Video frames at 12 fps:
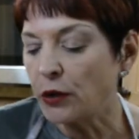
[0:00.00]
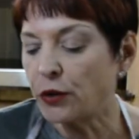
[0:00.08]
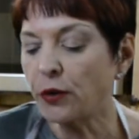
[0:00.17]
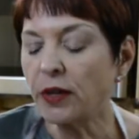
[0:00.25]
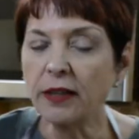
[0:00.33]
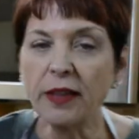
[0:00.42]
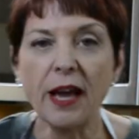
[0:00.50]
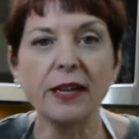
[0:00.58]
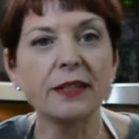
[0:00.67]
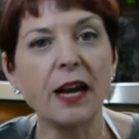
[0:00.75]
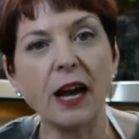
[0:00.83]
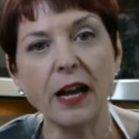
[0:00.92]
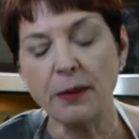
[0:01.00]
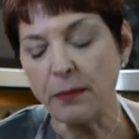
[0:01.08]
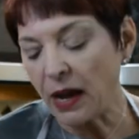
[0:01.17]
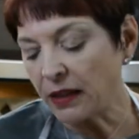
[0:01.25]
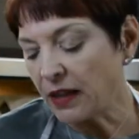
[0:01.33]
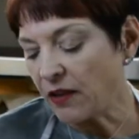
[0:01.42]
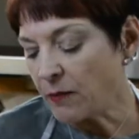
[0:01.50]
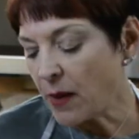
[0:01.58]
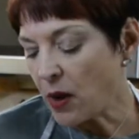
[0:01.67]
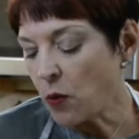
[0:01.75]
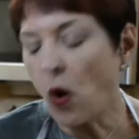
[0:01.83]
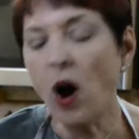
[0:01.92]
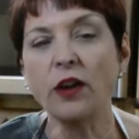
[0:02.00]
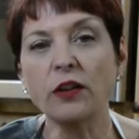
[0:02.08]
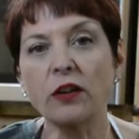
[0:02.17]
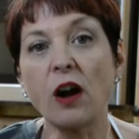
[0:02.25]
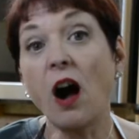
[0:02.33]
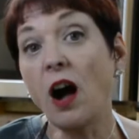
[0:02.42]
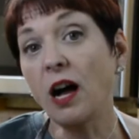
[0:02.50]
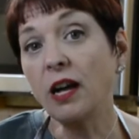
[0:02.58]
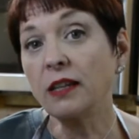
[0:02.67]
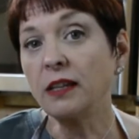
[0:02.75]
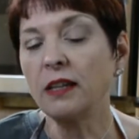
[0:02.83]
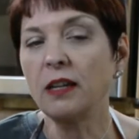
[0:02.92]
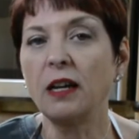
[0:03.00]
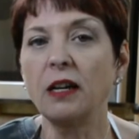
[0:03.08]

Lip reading: during that time, I left my water on,